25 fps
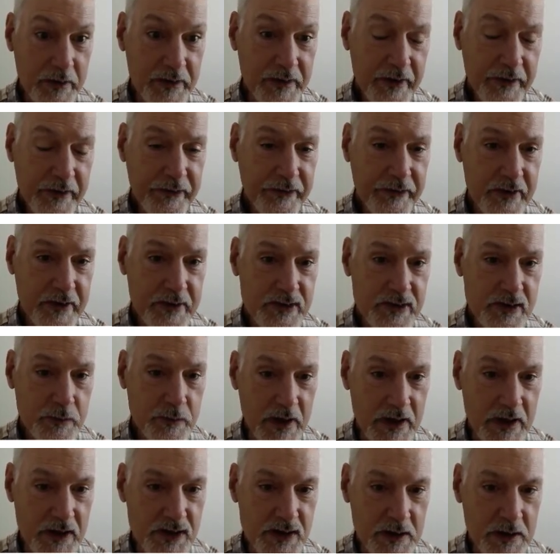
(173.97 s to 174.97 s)
So in this
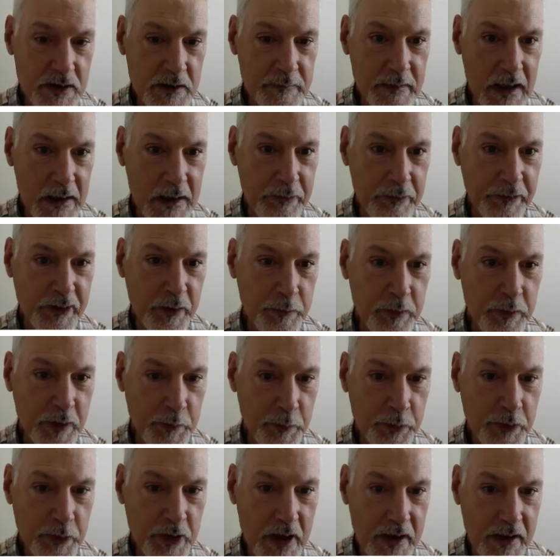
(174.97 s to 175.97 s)
situation, if I
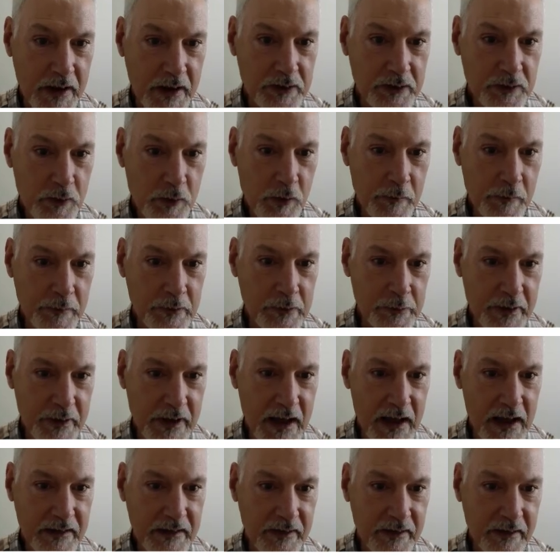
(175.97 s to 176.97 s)
was to put product
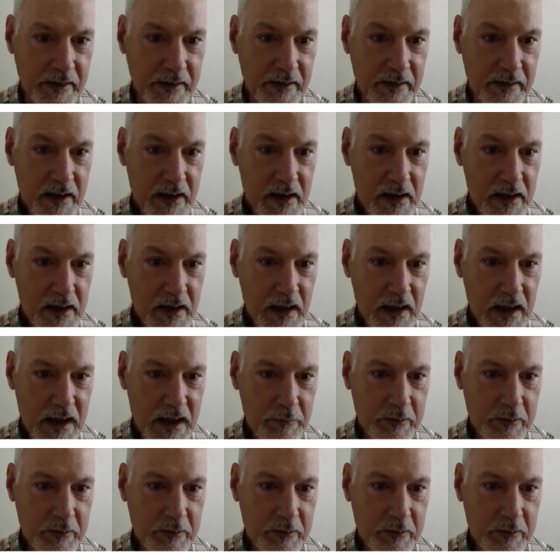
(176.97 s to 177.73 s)
over reactant,